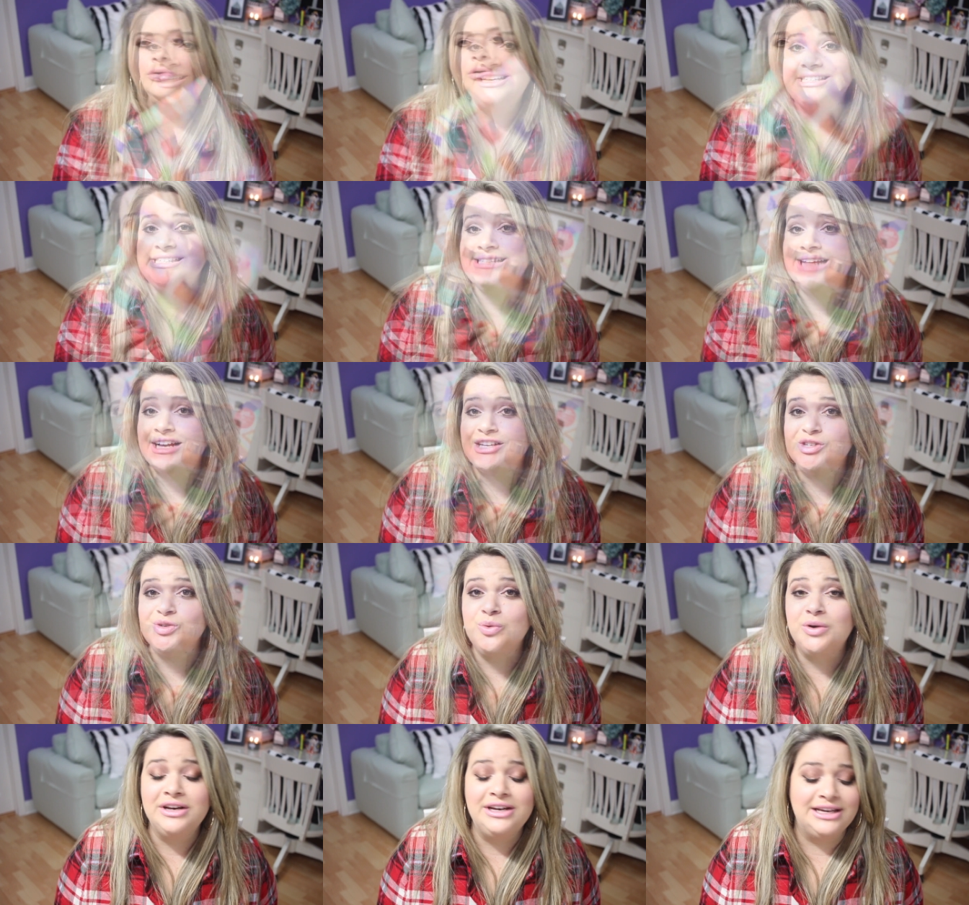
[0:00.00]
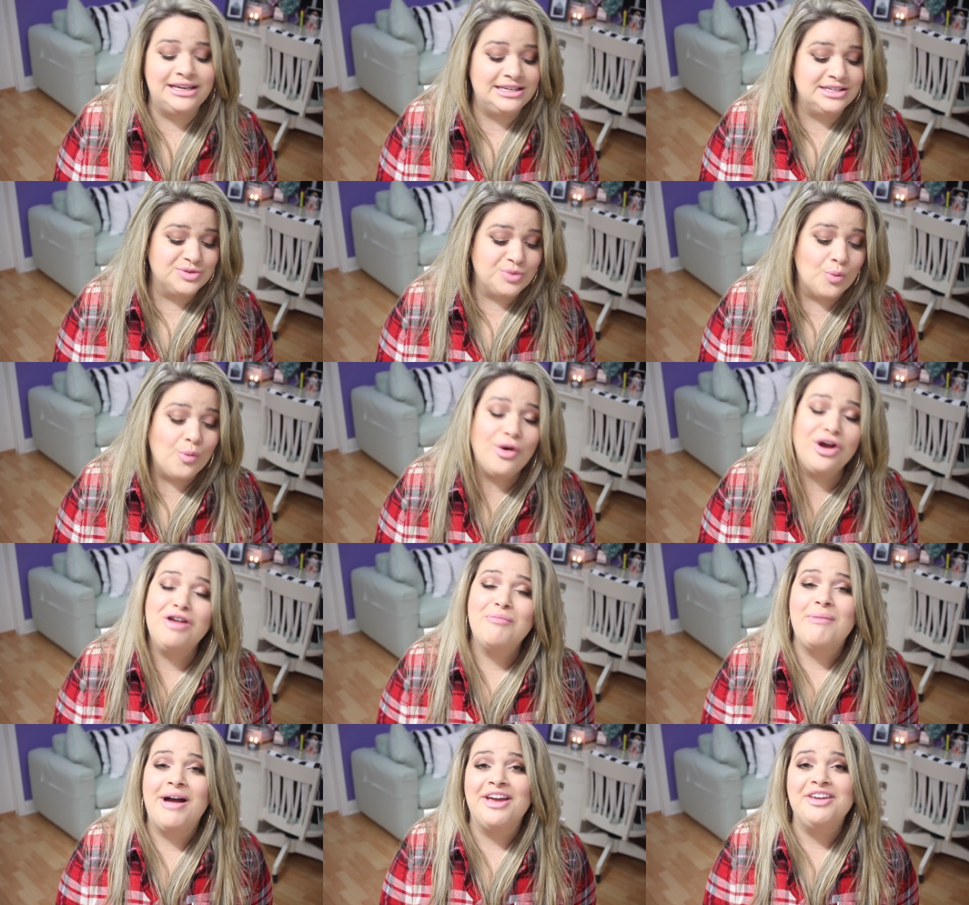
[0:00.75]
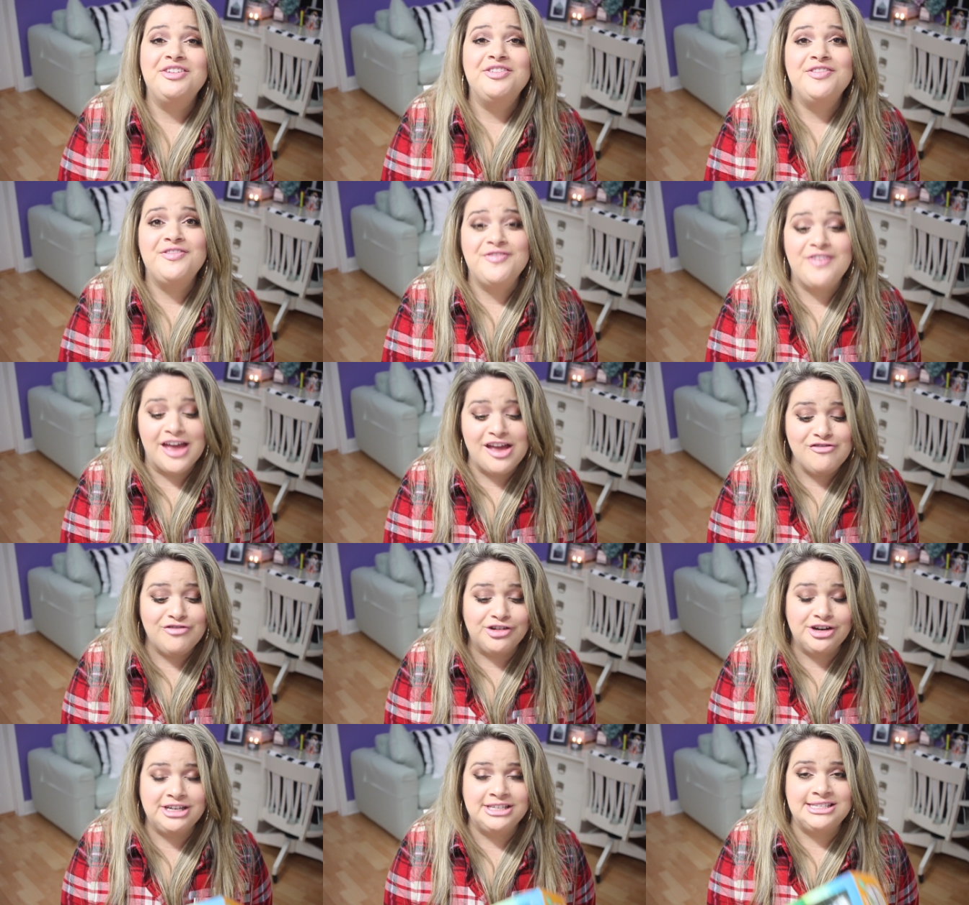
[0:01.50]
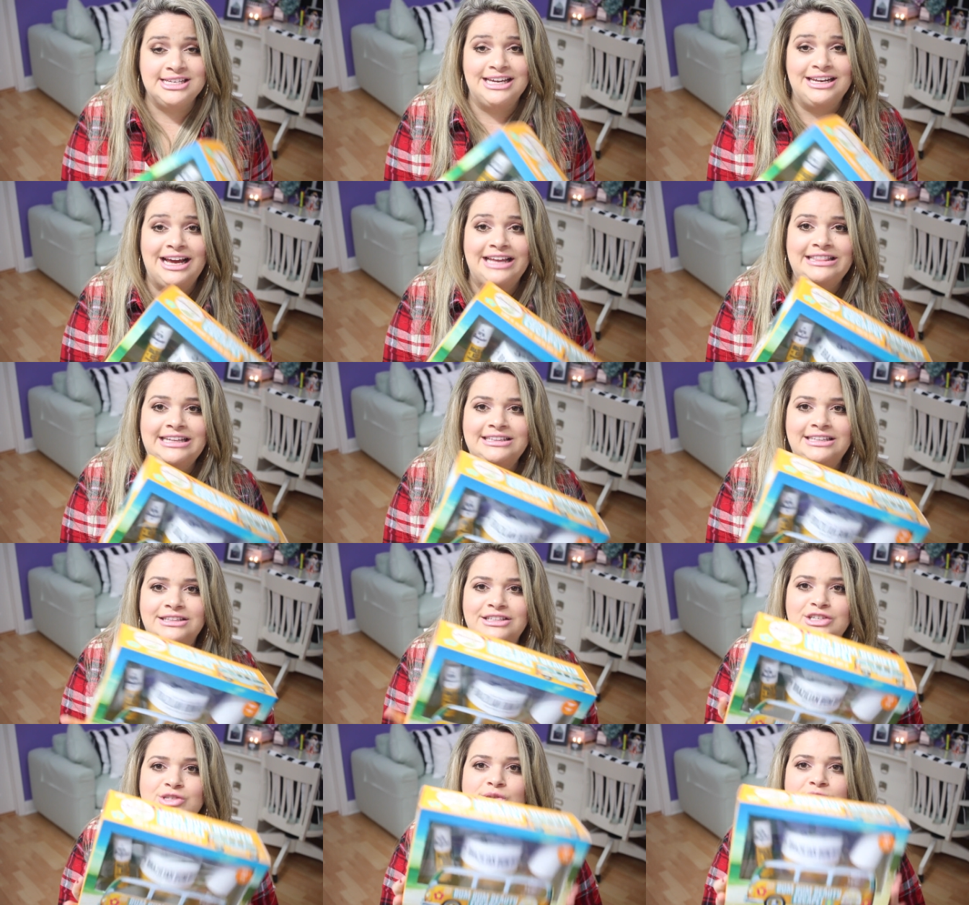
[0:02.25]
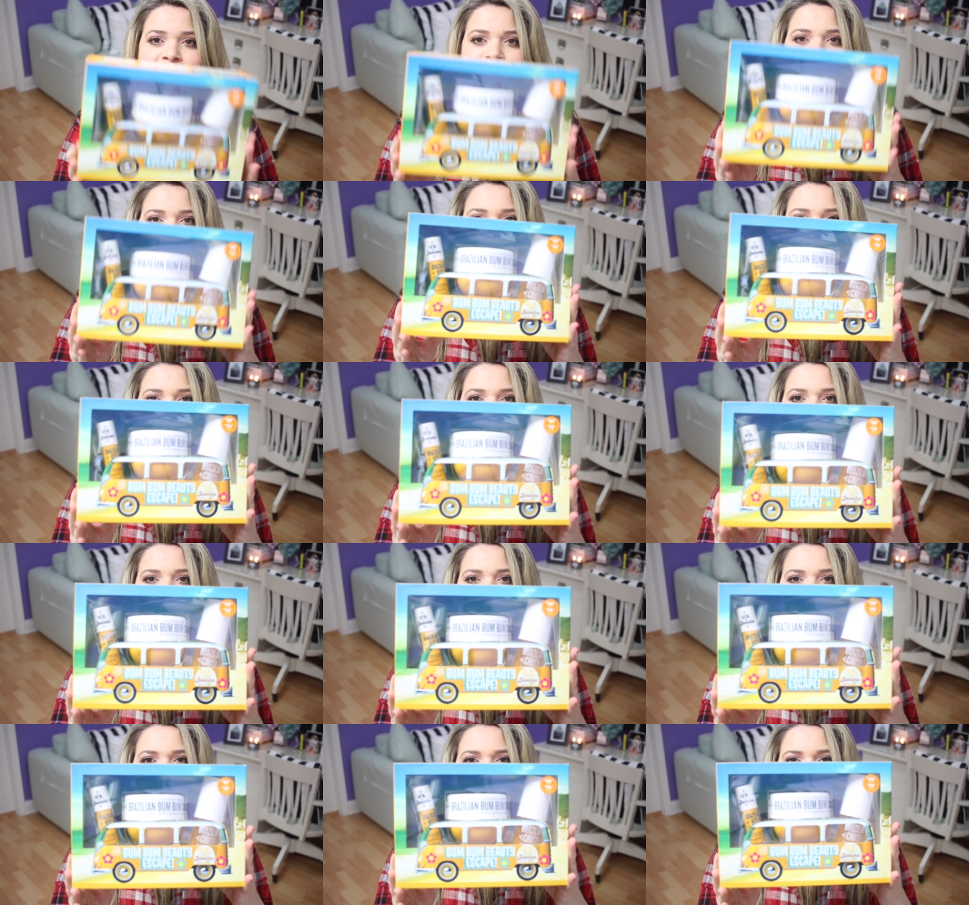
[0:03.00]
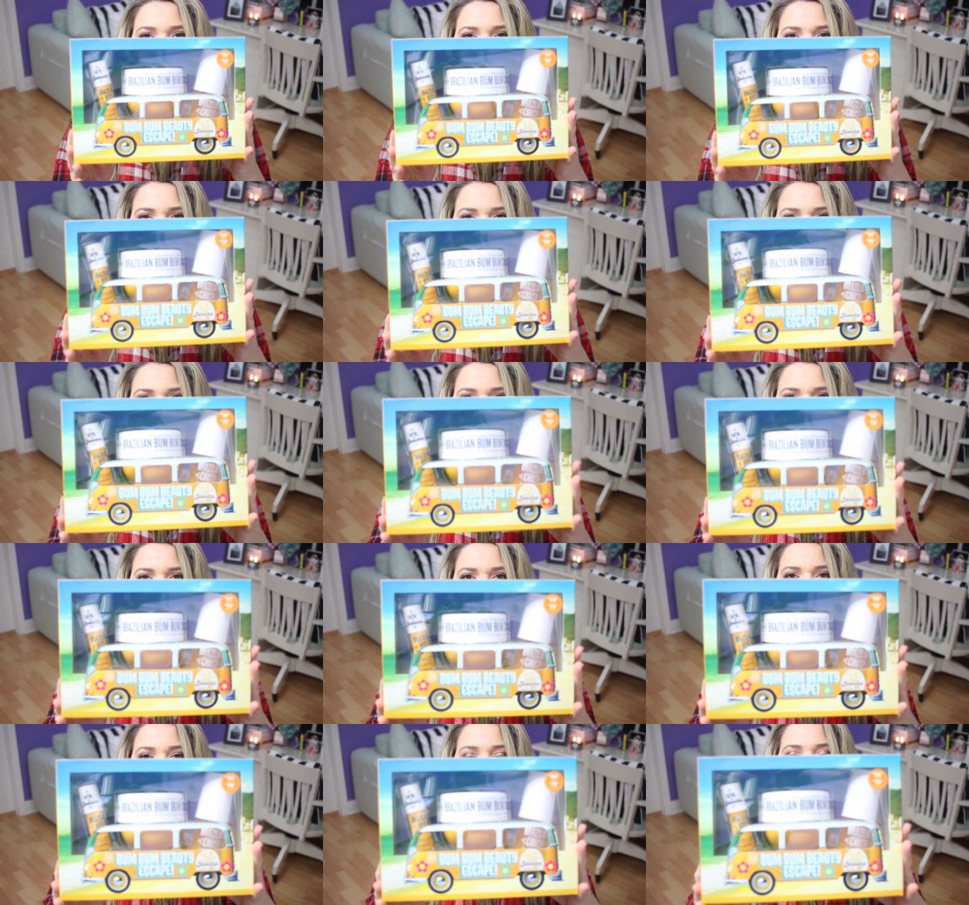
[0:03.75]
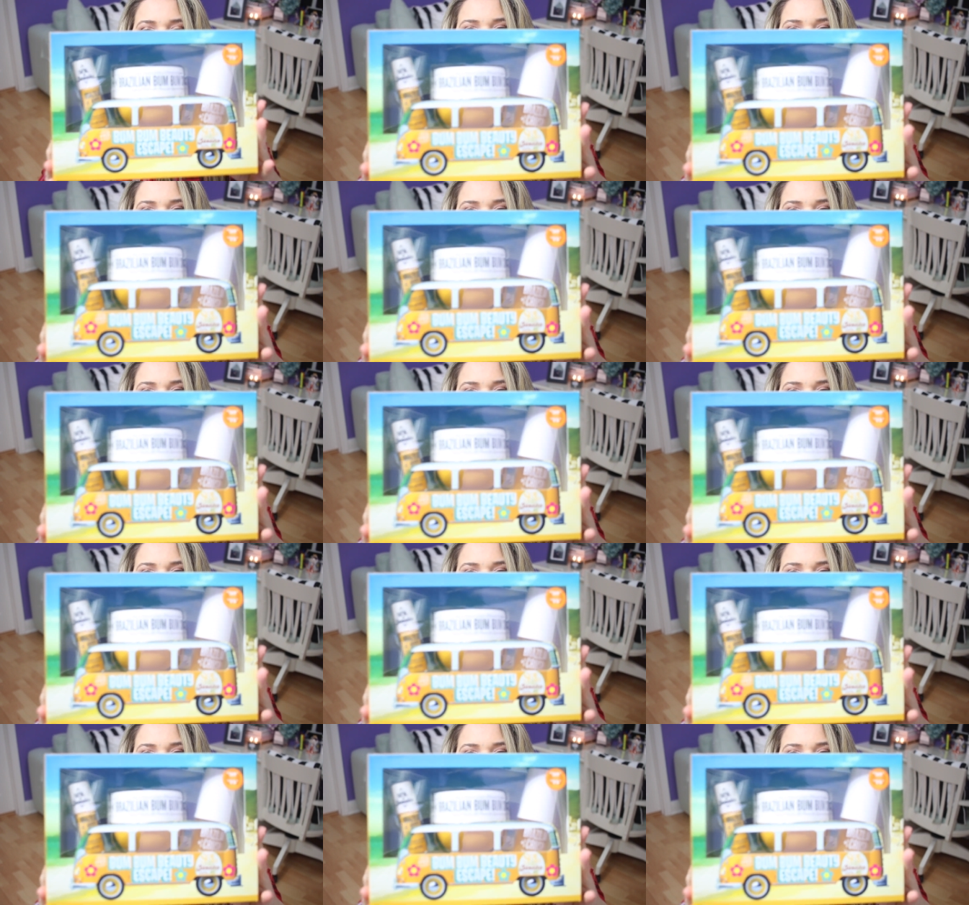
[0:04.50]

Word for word: This next one is one of my favorites, and I thought that this was such a cute gift.